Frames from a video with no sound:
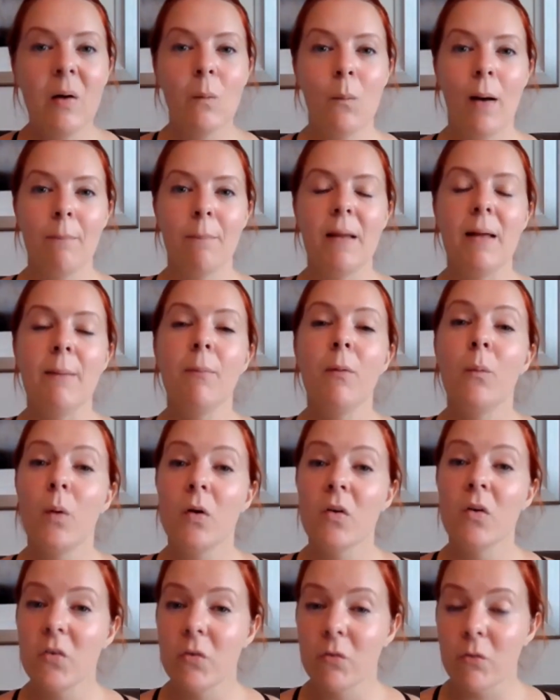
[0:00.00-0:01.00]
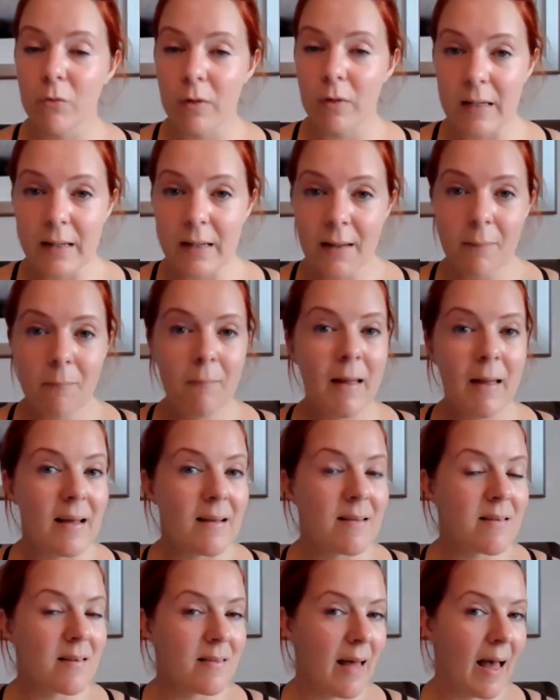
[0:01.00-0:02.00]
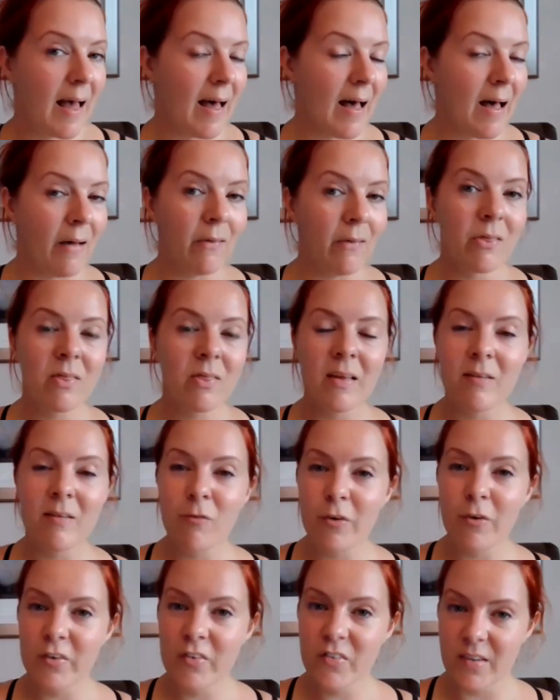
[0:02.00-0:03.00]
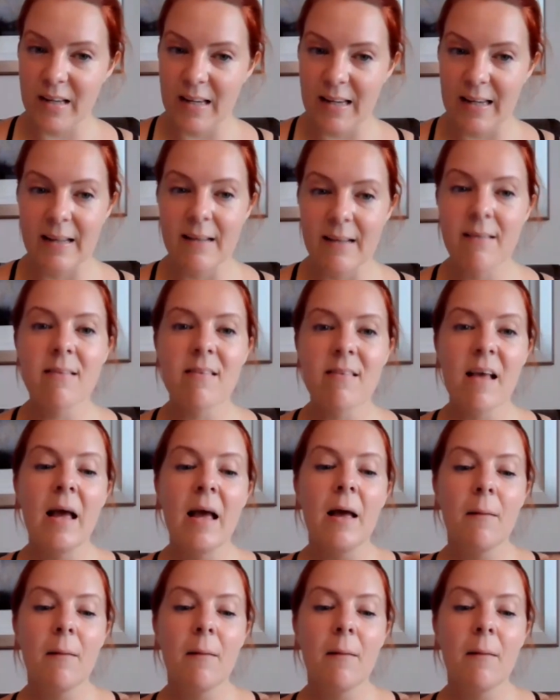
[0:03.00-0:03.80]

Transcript: where people want to recommit to their healthy routines.